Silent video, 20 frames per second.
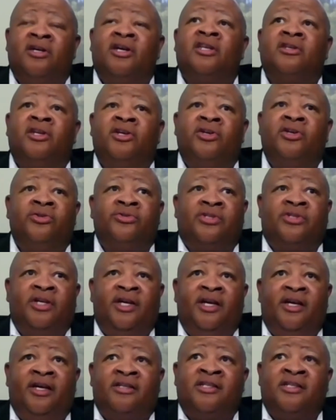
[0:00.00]
the good
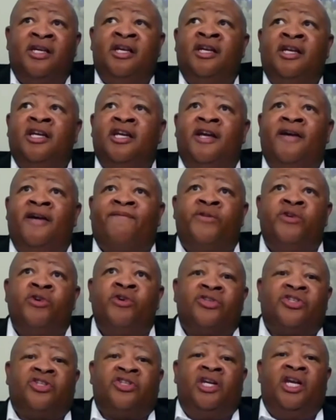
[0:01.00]
news is, if
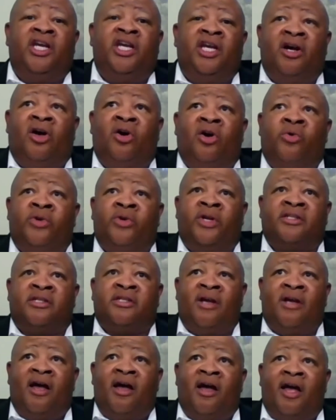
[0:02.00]
you're a CEO
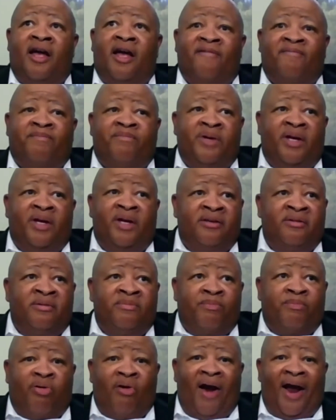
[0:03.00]
that's have
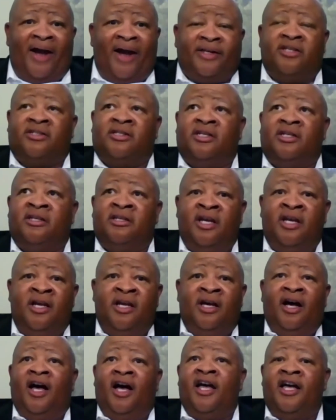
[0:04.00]
been practicing
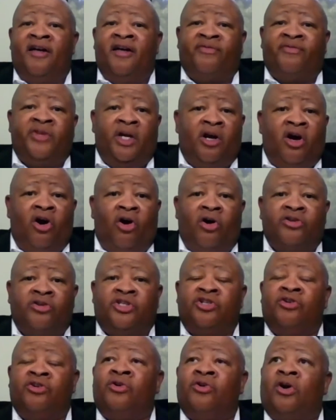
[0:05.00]
a healthy
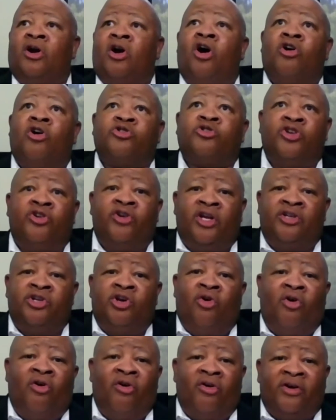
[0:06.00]
culture
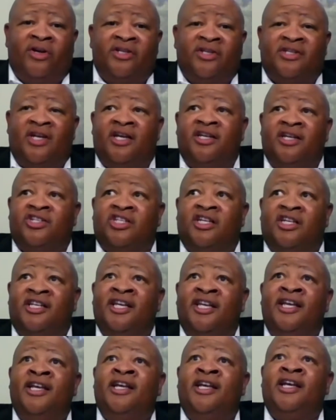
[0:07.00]
in your
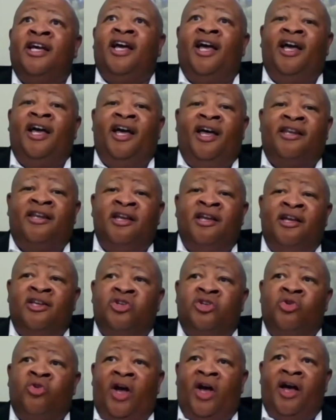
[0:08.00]
organization, and
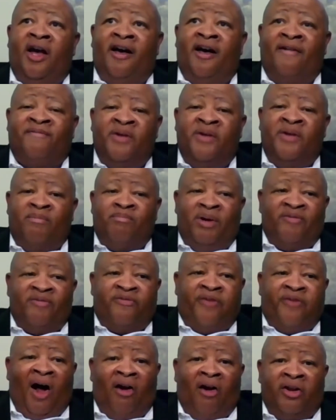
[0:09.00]
you have
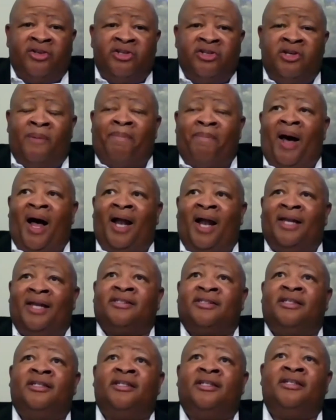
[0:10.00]
been following your
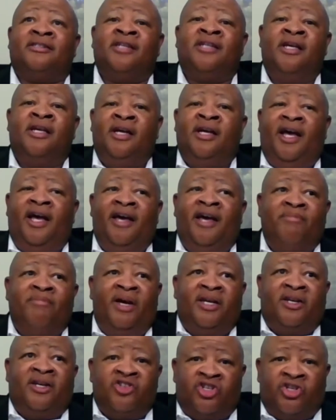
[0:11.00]
policies
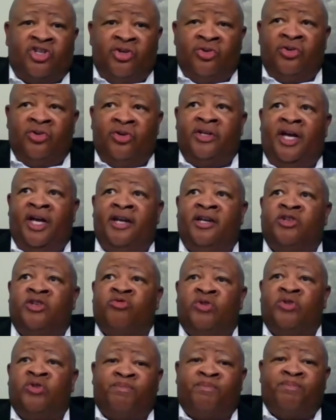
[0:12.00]
and making sure that
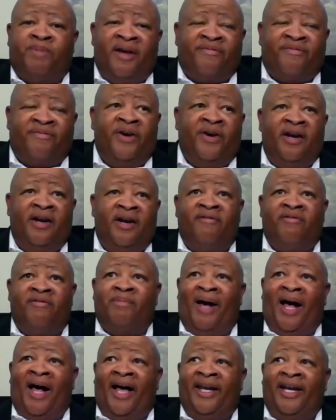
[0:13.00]
it's respect for
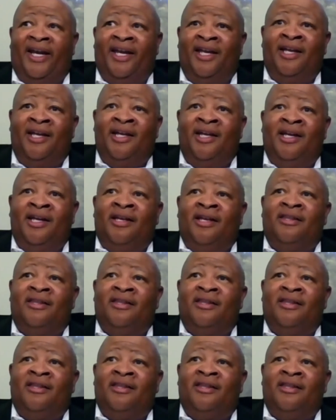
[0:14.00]
everybody,